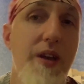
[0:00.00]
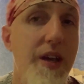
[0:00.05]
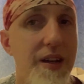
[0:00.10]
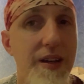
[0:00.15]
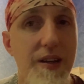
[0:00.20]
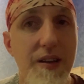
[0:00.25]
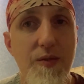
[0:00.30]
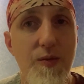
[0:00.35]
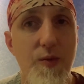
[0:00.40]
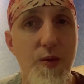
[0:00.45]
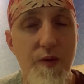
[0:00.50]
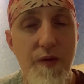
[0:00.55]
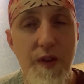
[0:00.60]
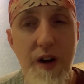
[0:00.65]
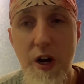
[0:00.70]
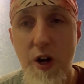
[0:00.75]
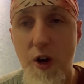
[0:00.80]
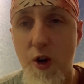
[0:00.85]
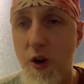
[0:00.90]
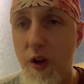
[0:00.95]
Again, we're
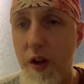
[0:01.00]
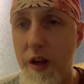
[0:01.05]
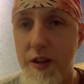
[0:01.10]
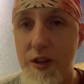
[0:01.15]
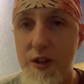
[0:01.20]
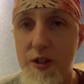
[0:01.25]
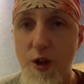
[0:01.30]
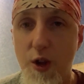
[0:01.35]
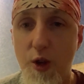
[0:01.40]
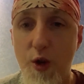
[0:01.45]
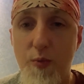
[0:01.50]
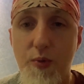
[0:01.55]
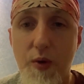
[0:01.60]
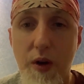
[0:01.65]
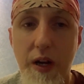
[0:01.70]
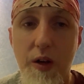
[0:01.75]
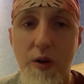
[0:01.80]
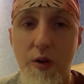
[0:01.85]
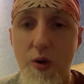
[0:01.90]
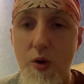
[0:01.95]
very early in this
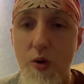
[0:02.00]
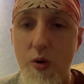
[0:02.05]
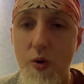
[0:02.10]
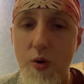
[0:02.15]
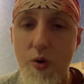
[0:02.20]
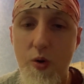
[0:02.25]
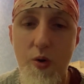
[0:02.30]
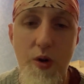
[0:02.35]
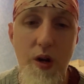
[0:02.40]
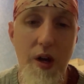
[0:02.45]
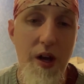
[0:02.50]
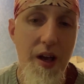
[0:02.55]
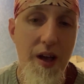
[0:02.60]
Loopring whole